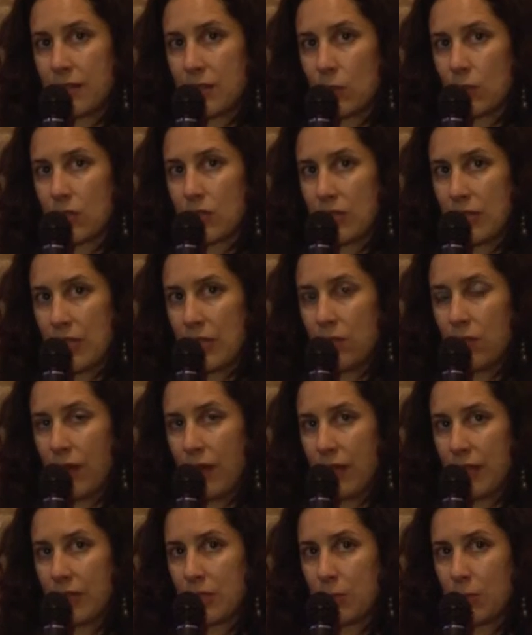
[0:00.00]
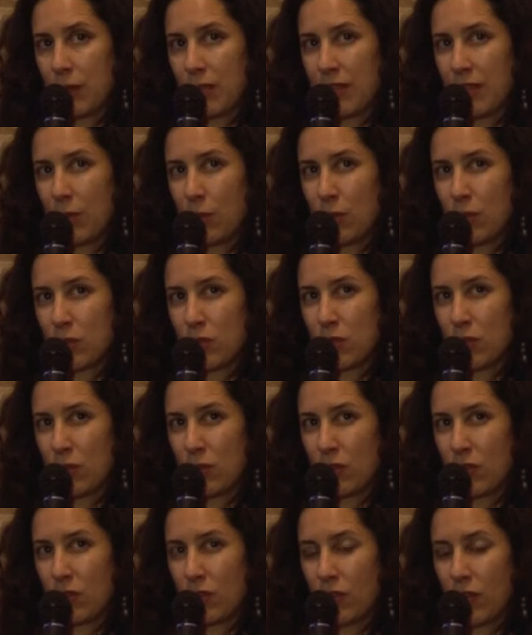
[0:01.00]
there was state violence, but there was
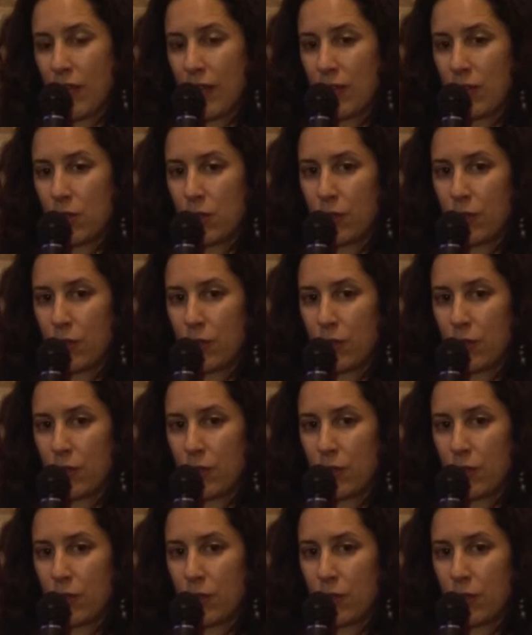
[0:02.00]
not the kind